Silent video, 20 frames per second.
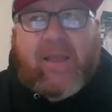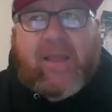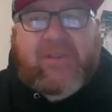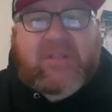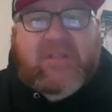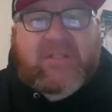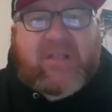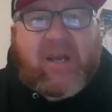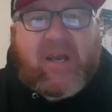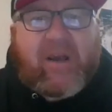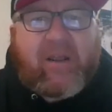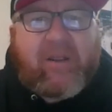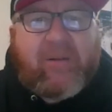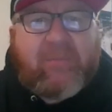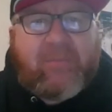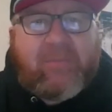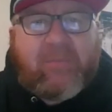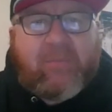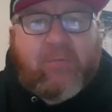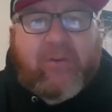at the
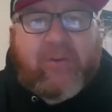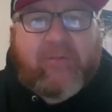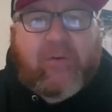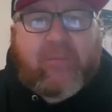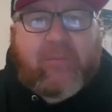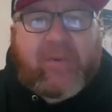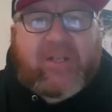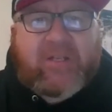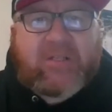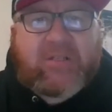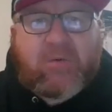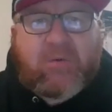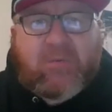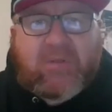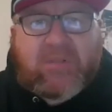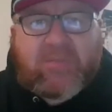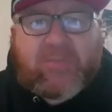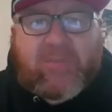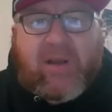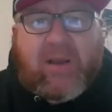time, ReverbNation
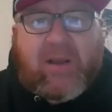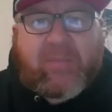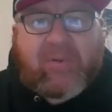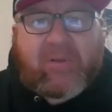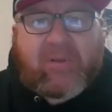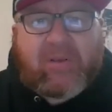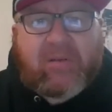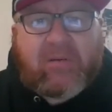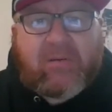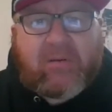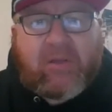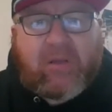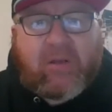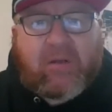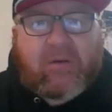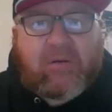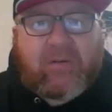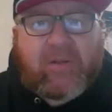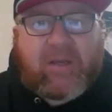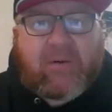was popping. You
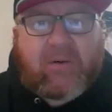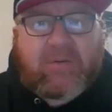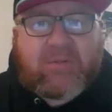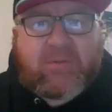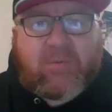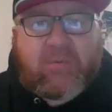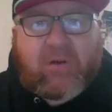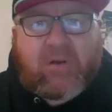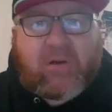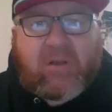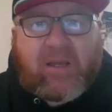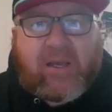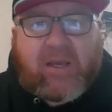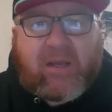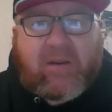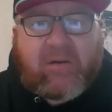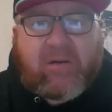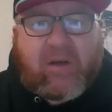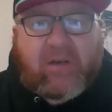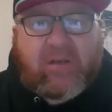know, that was where a
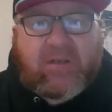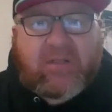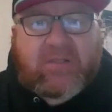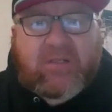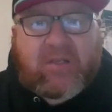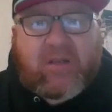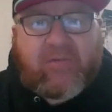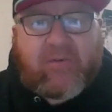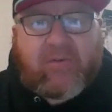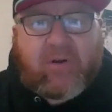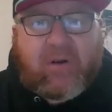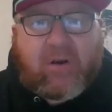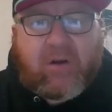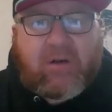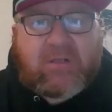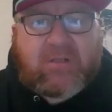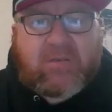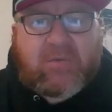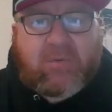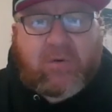lot of undiscovered
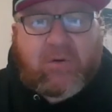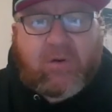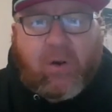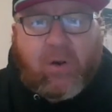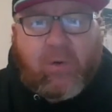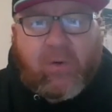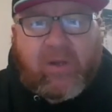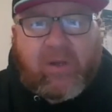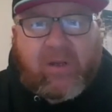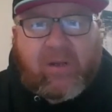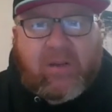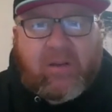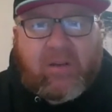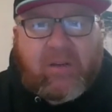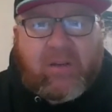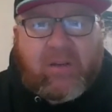artists were going.